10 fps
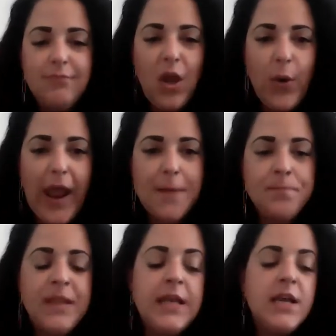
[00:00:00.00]
Okay.
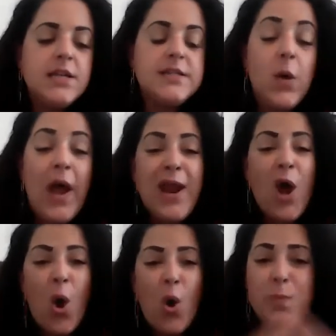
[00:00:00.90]
So I
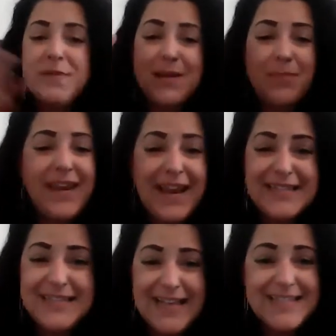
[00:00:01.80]
hope something I
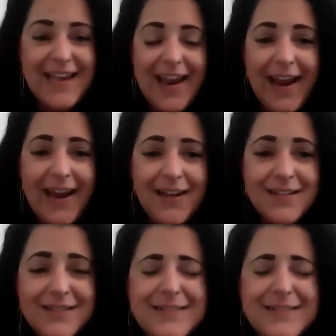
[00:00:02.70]
said tonight